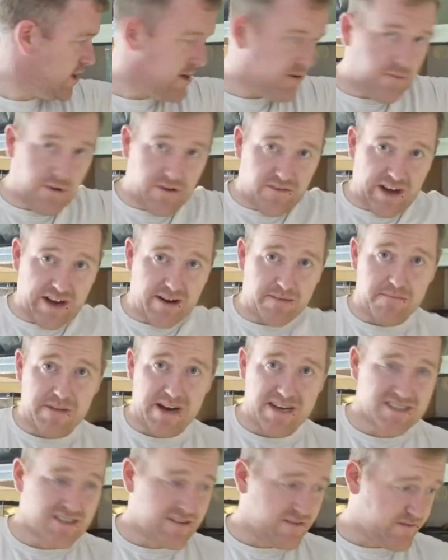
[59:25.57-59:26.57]
we've had a
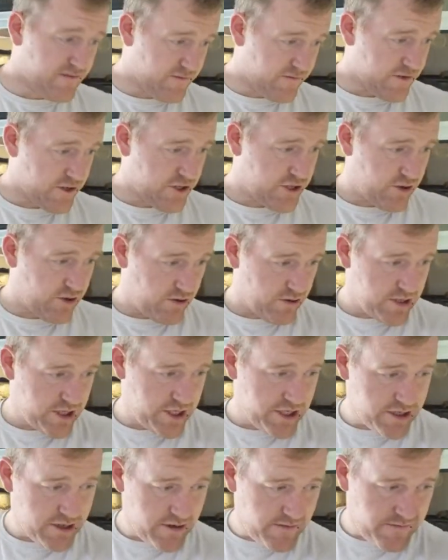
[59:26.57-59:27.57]
massive
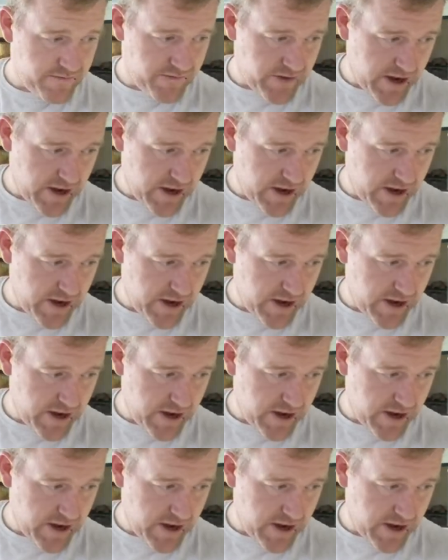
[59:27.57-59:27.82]
shortage of